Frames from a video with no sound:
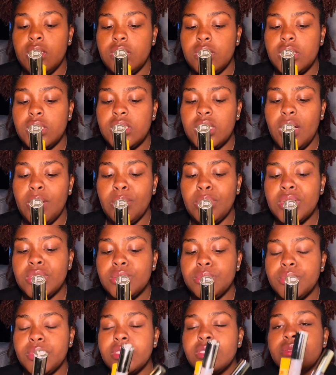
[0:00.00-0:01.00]
This is not
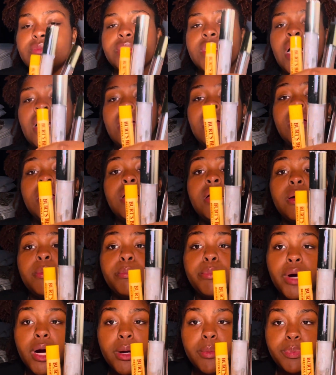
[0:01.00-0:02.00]
Blistex.
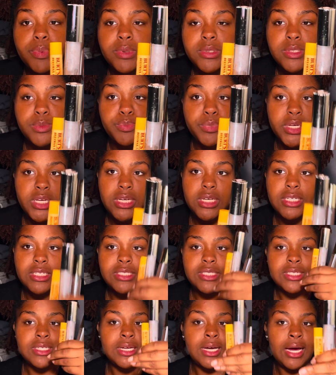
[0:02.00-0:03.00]
Burt's
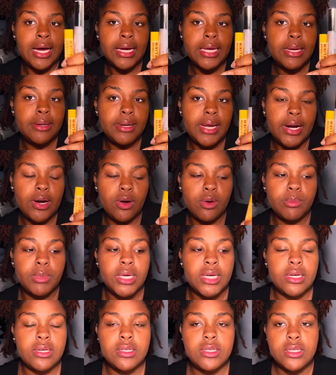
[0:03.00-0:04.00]
Bees. I keep that on
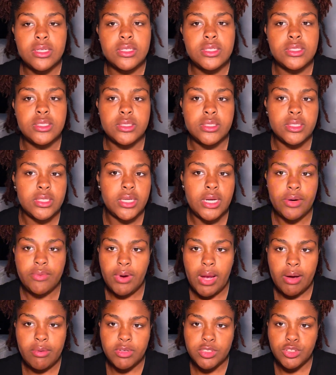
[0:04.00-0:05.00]
me. Can never
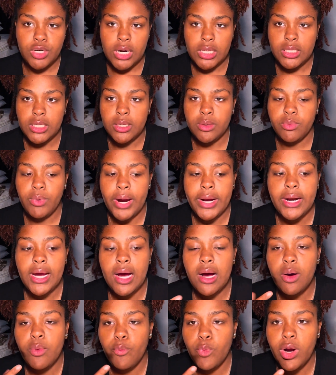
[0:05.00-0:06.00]
have a dry lip. Right
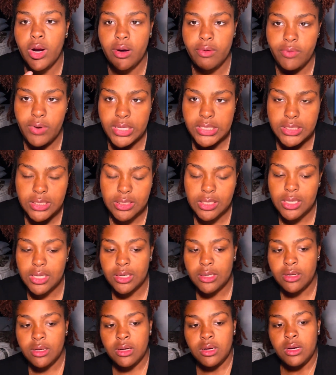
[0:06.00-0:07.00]
now I'm wearing
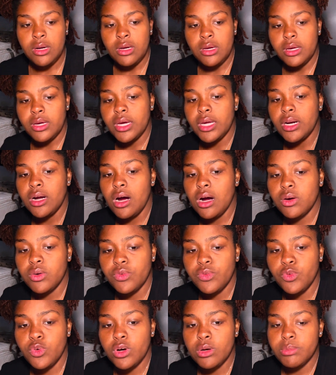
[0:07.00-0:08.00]
Vaseline and
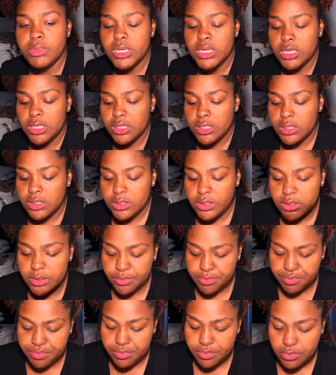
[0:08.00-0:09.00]
Aquaphor because
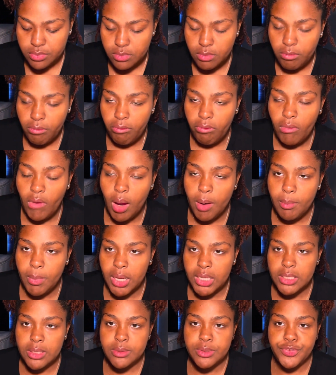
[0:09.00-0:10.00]

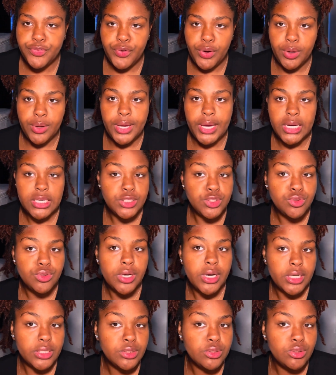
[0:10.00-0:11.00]
my lips felt
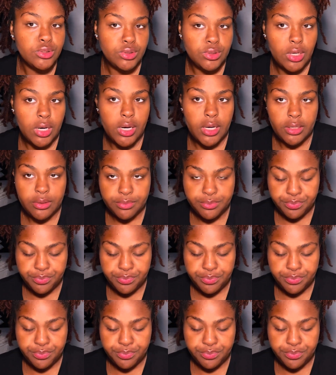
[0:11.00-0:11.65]
extra, extra dry.